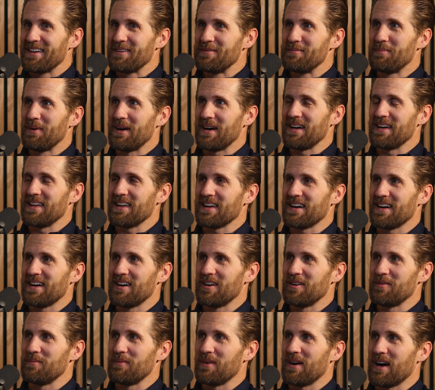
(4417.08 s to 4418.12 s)
But
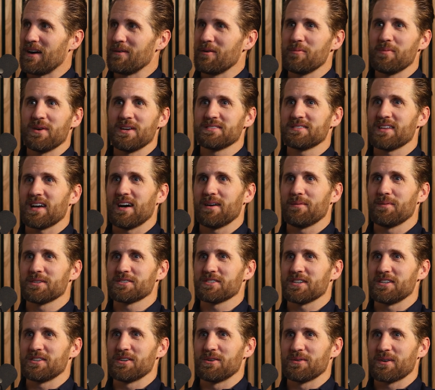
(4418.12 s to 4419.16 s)
I'm amazed at how
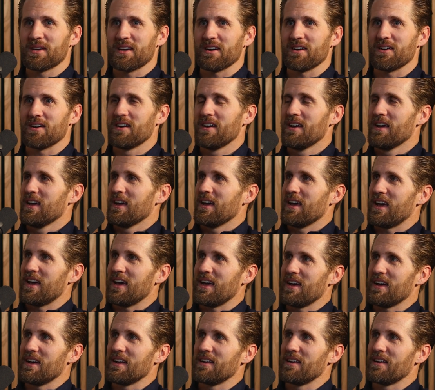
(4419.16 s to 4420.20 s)
much I don't care.
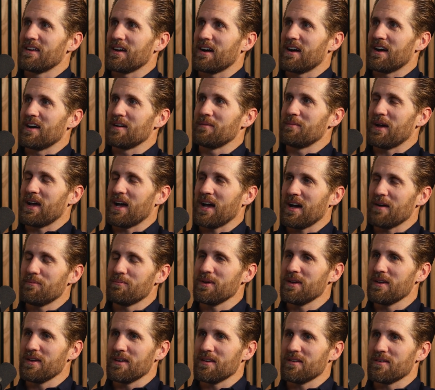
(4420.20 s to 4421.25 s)
And I'm
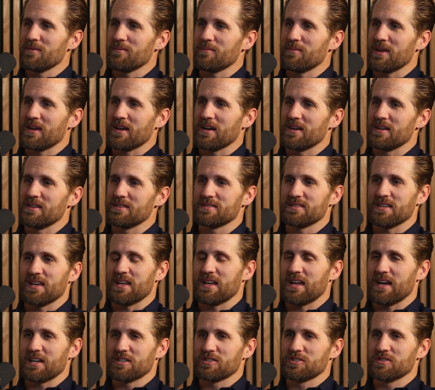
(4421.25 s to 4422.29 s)
happy because
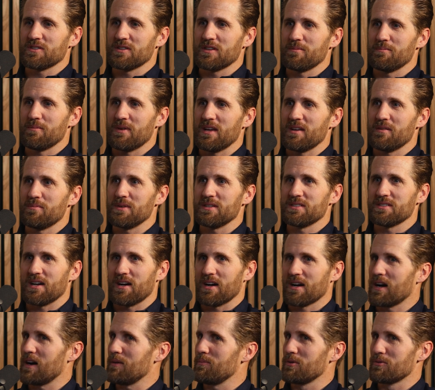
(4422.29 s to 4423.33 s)
it actually made me
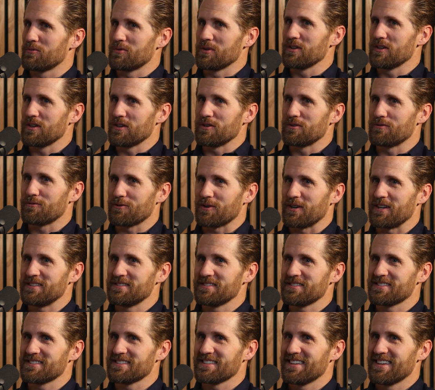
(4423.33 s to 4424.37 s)
a couple really good
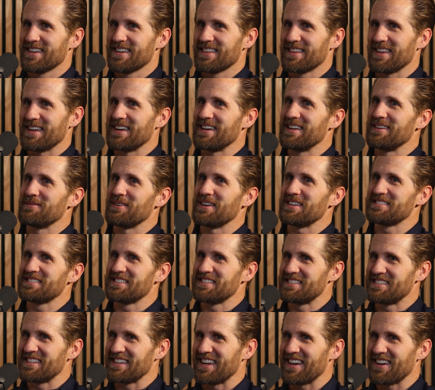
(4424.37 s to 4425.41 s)
friends that
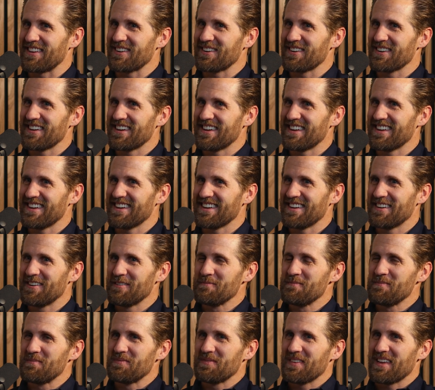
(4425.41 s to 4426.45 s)
invested together in it.
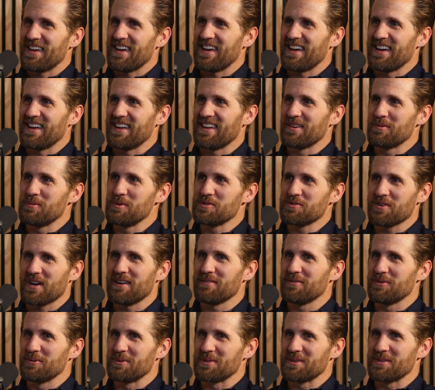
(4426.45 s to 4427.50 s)
And we
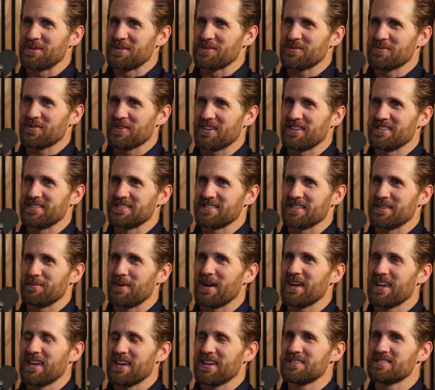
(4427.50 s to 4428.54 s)
travel with those friends, and
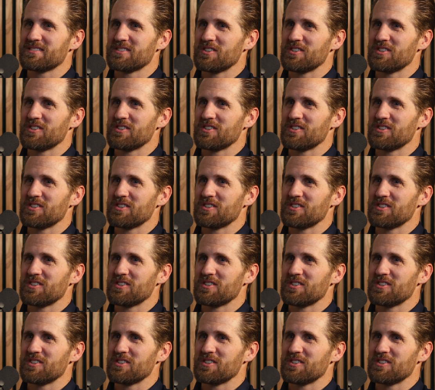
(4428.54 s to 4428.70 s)
my kids